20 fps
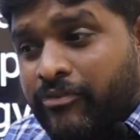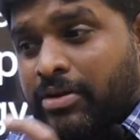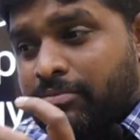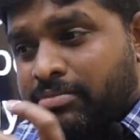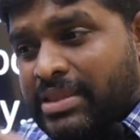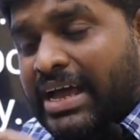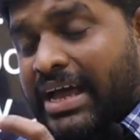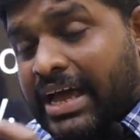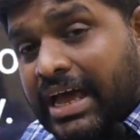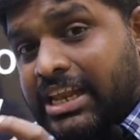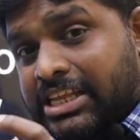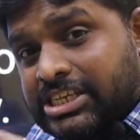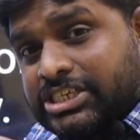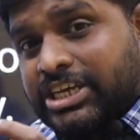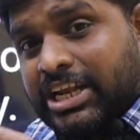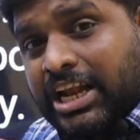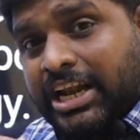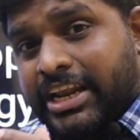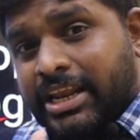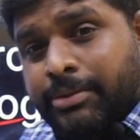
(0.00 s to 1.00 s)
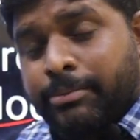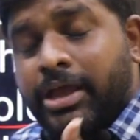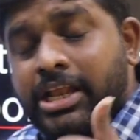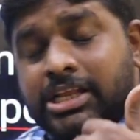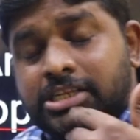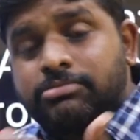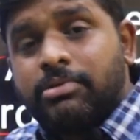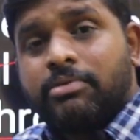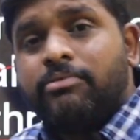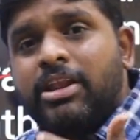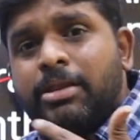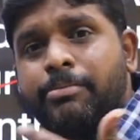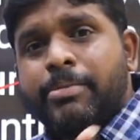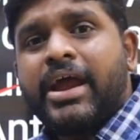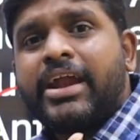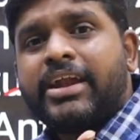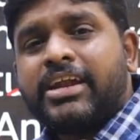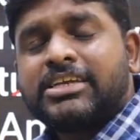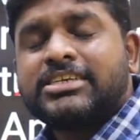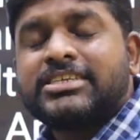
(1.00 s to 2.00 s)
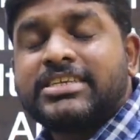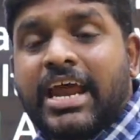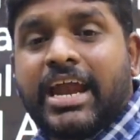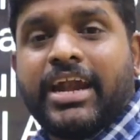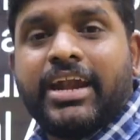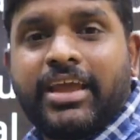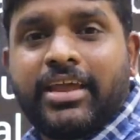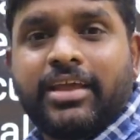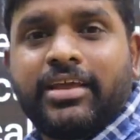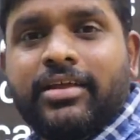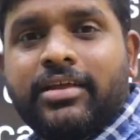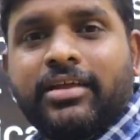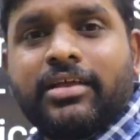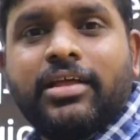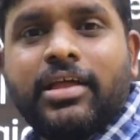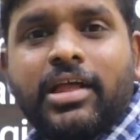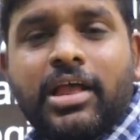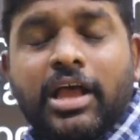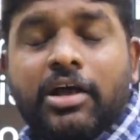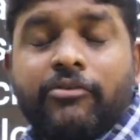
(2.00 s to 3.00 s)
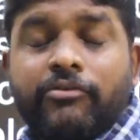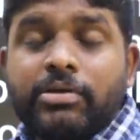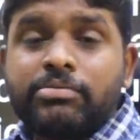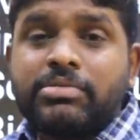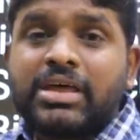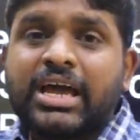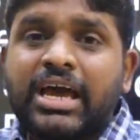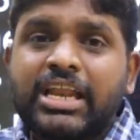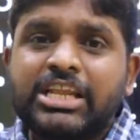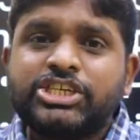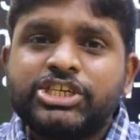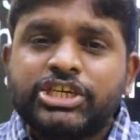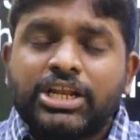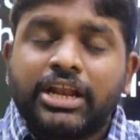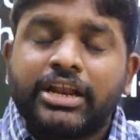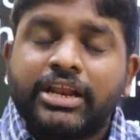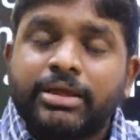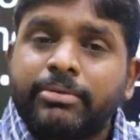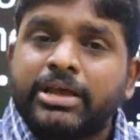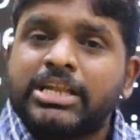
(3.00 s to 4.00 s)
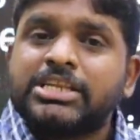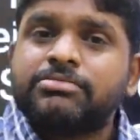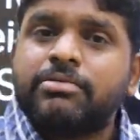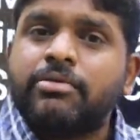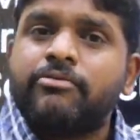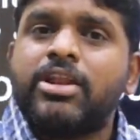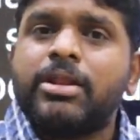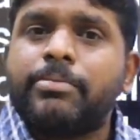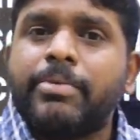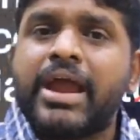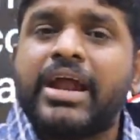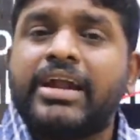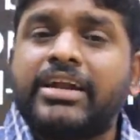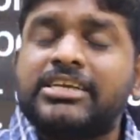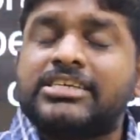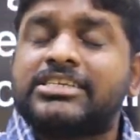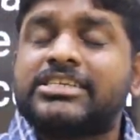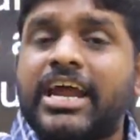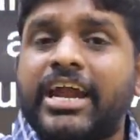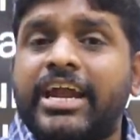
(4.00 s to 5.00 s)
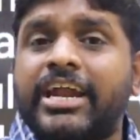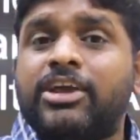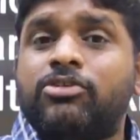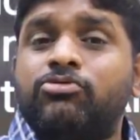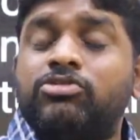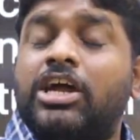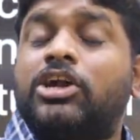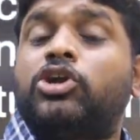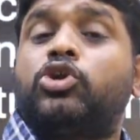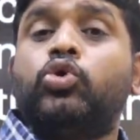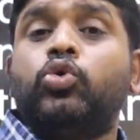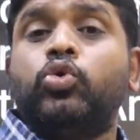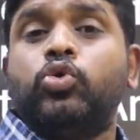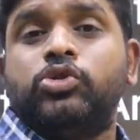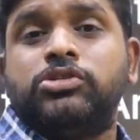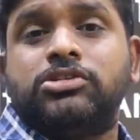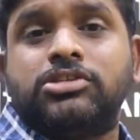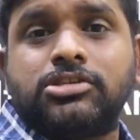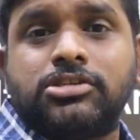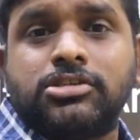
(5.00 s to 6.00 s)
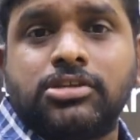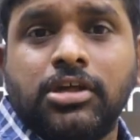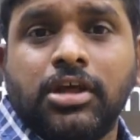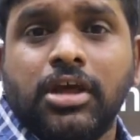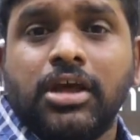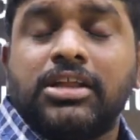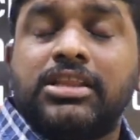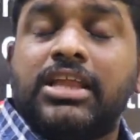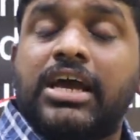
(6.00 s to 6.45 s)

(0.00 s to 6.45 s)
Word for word: From the cultural remains we will be understanding. From the cultural remains we will be understanding the tools.